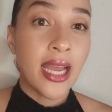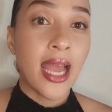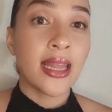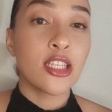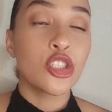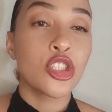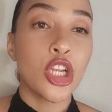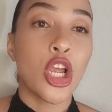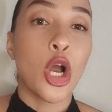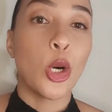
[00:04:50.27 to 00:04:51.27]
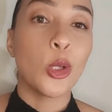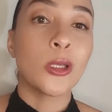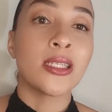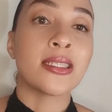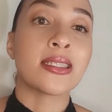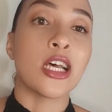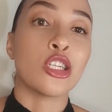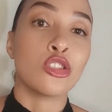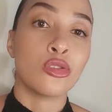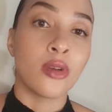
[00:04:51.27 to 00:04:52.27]
and the shareholder's
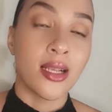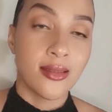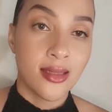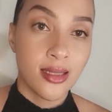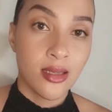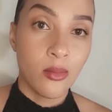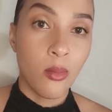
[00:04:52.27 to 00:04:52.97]
address.